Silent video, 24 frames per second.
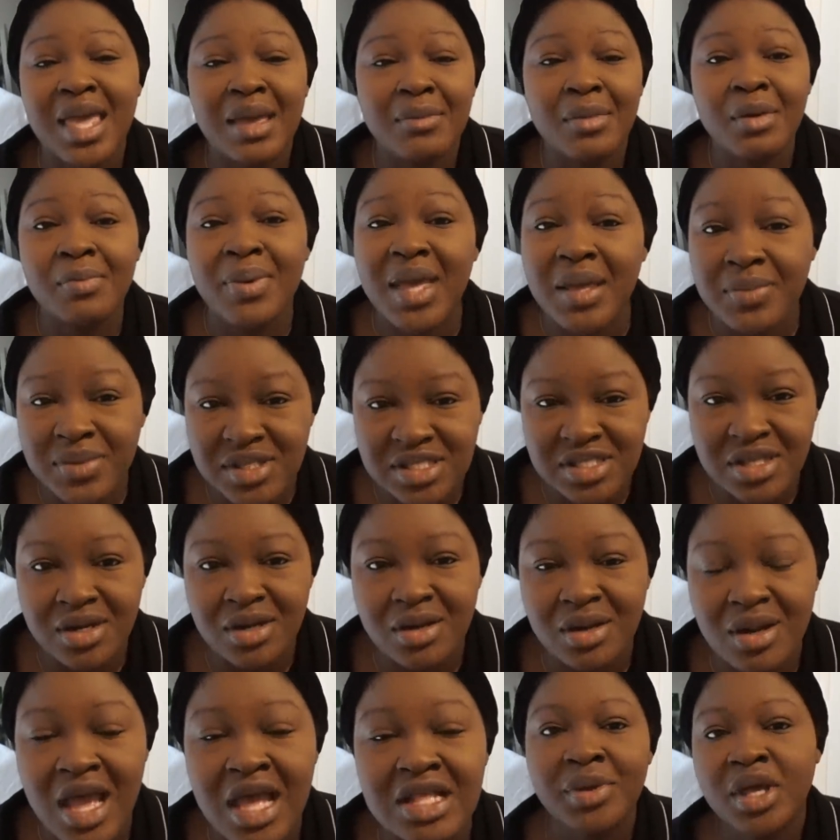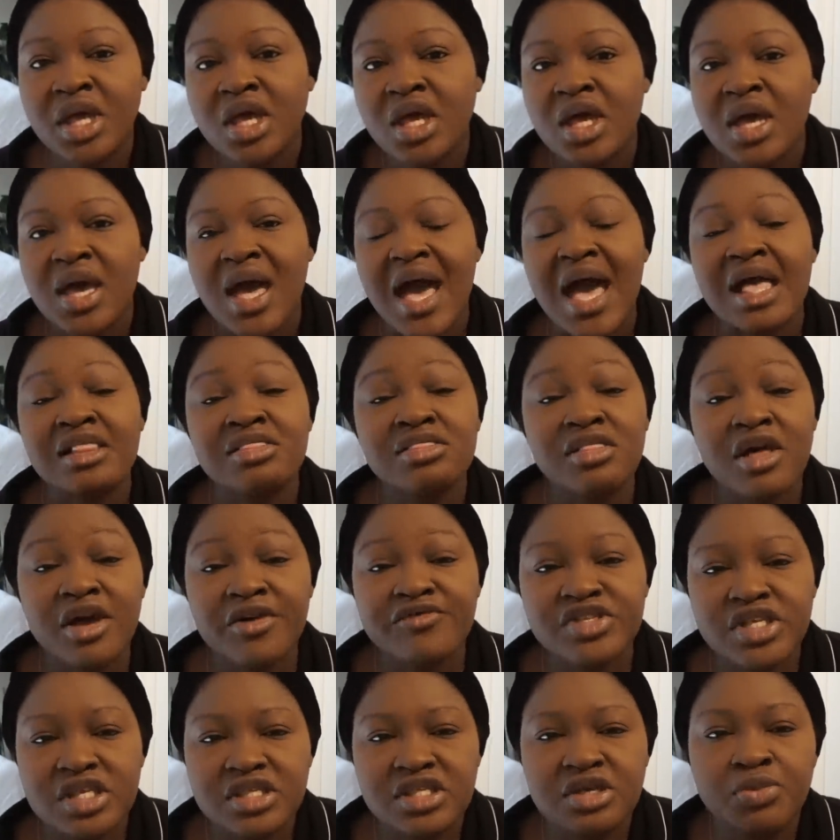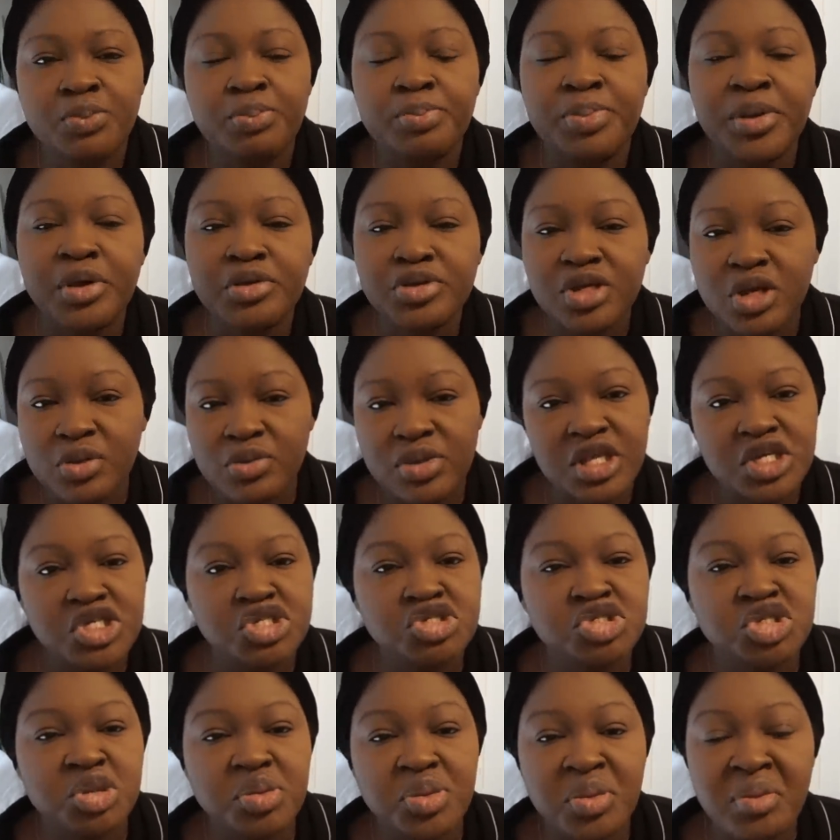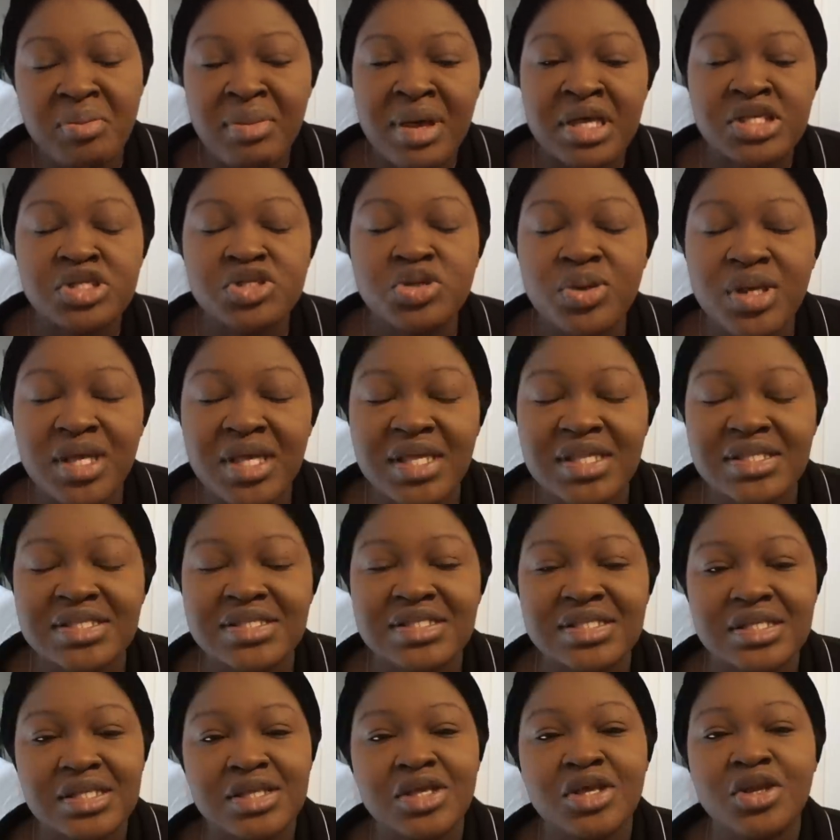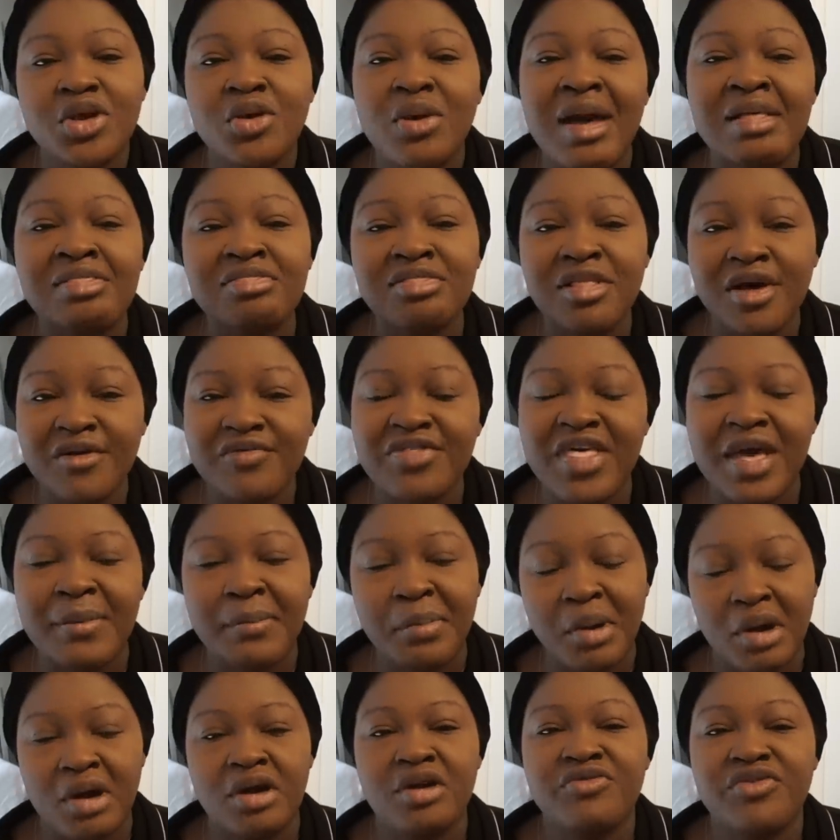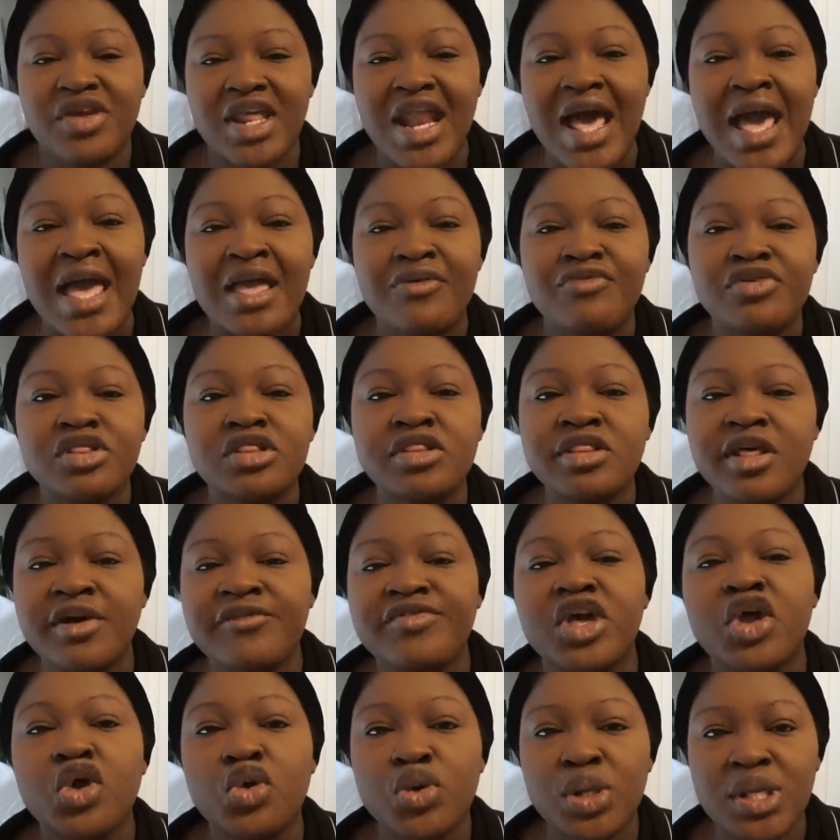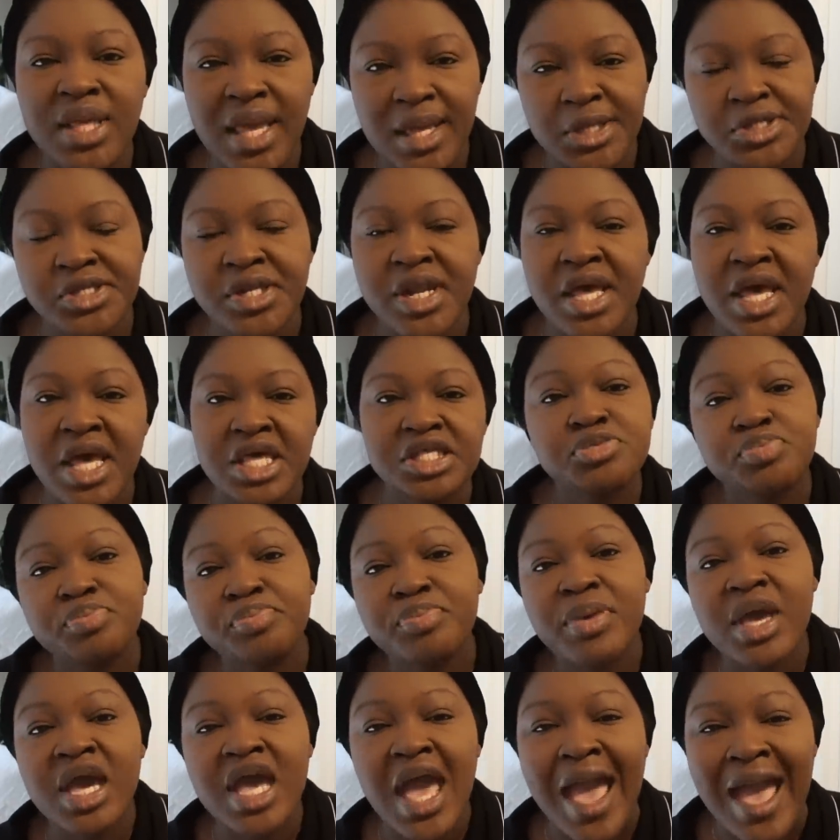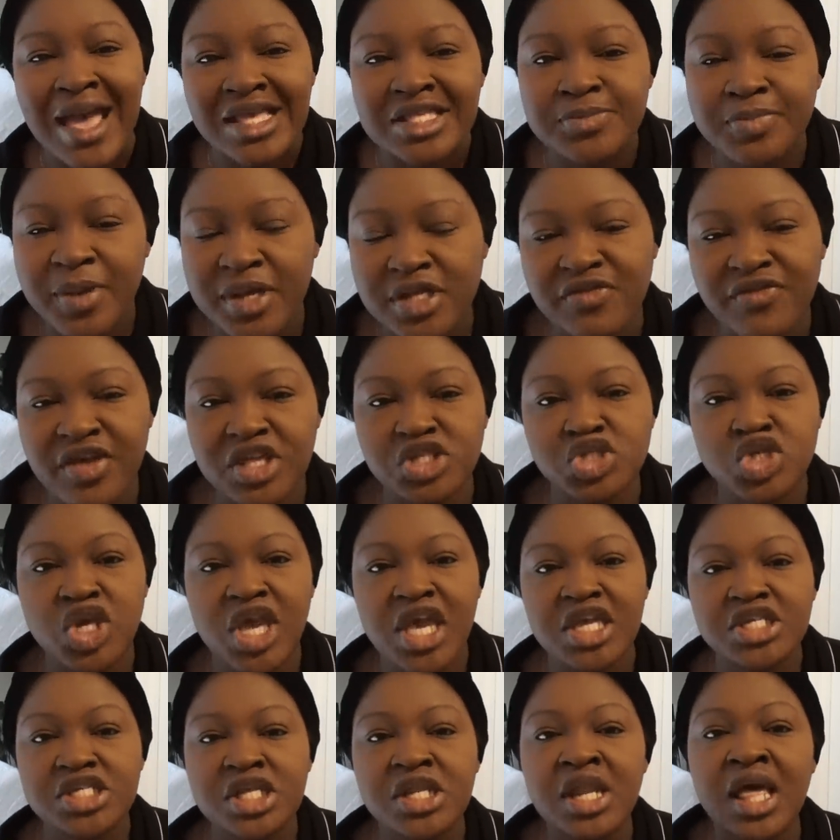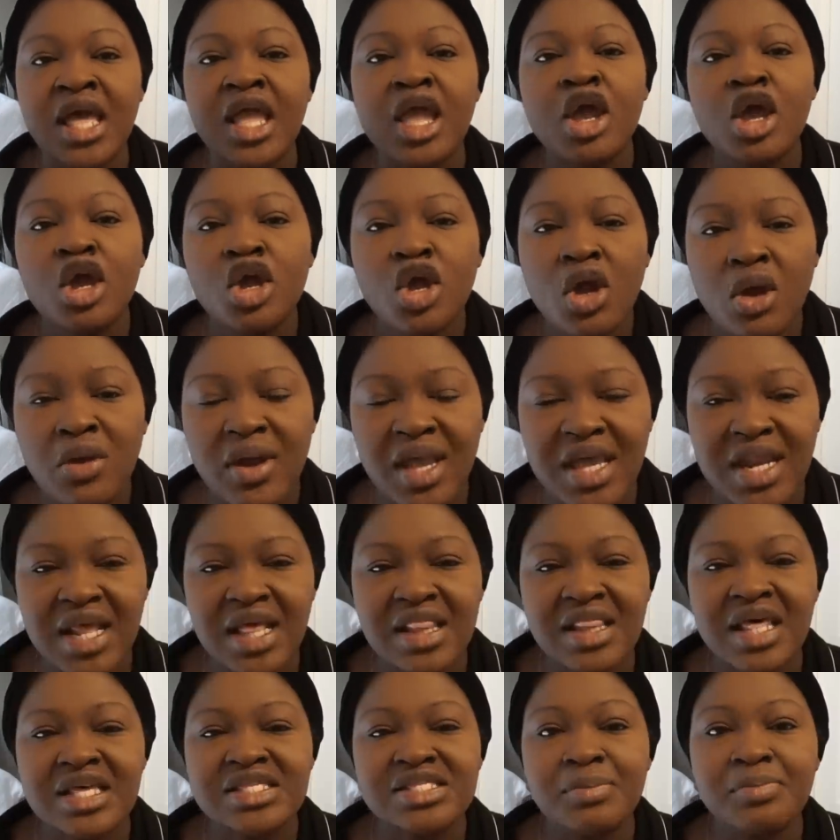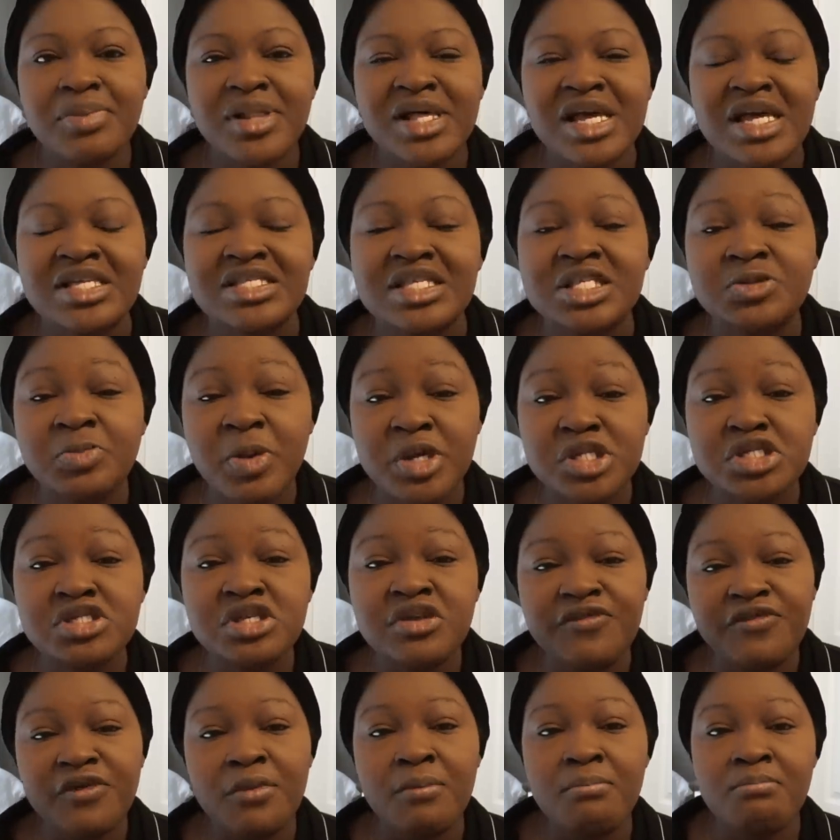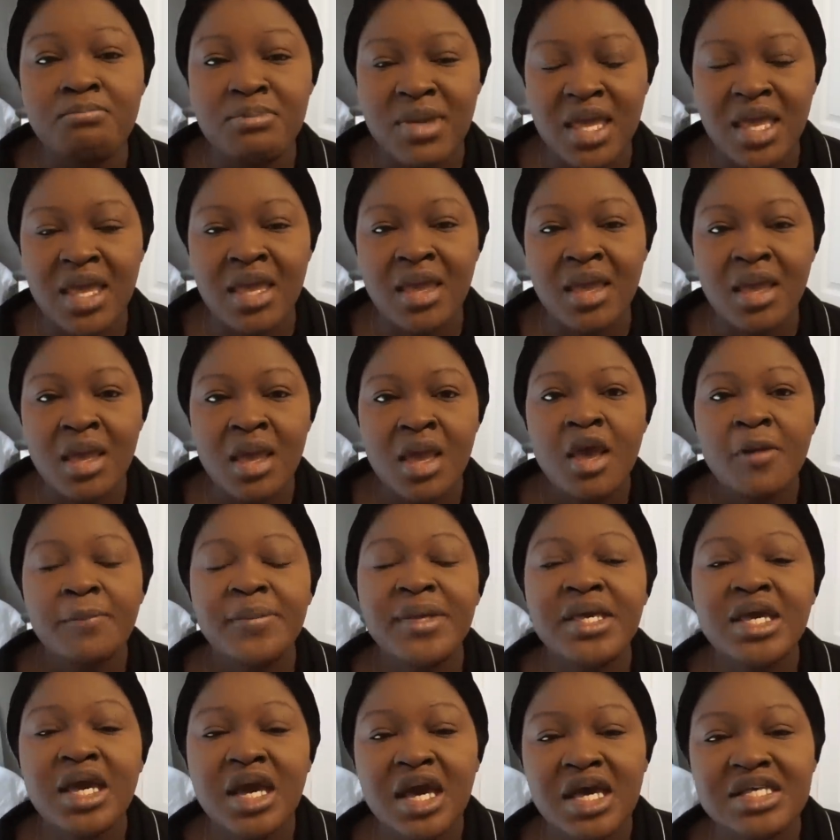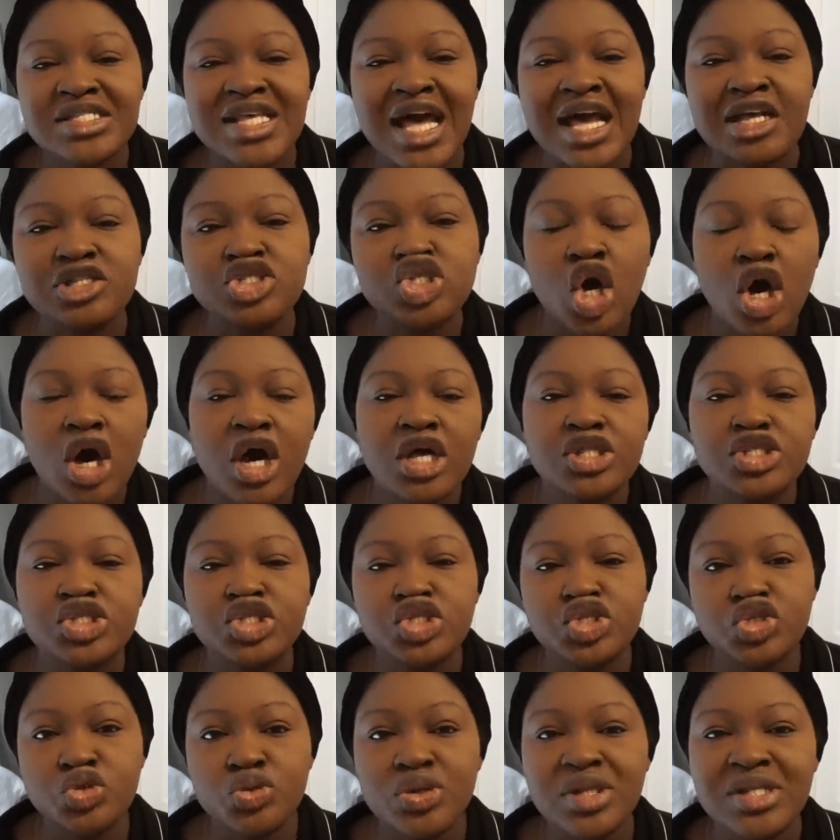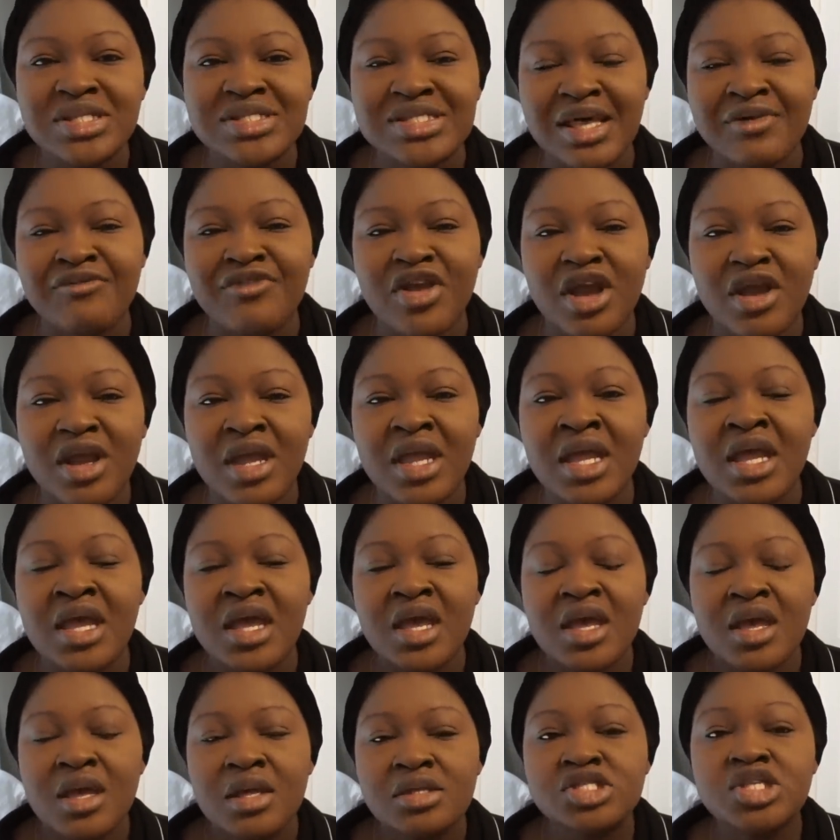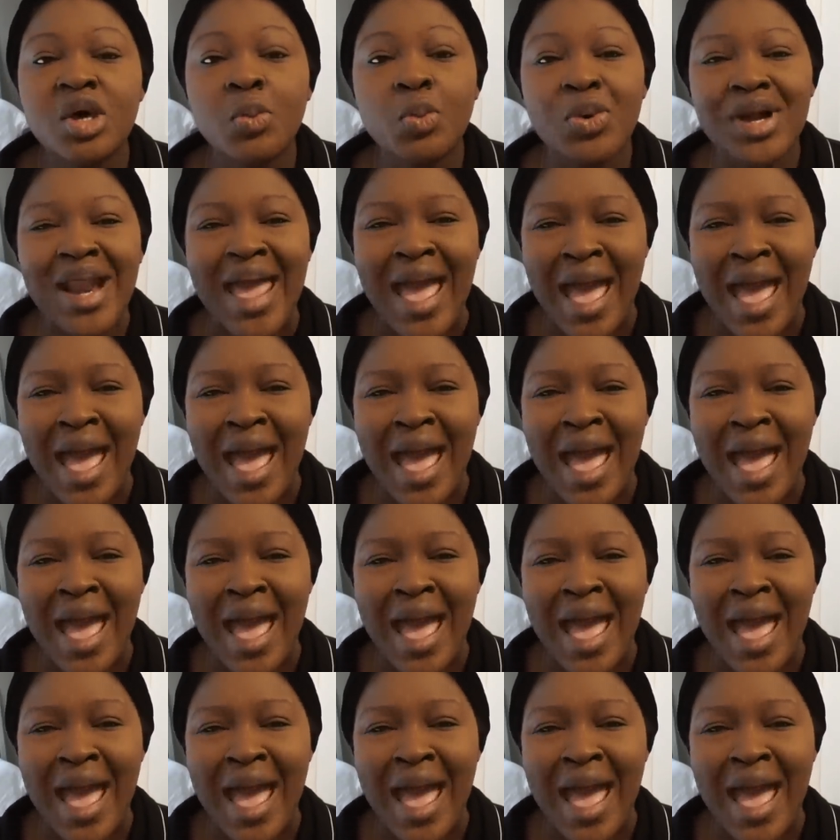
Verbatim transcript: a babysitter. And I loved the building relationships with my students. You know, I loved that part of it. I even loved the creation aspect of education, like creating lesson plans, especially for me, because I taught students a very somewhat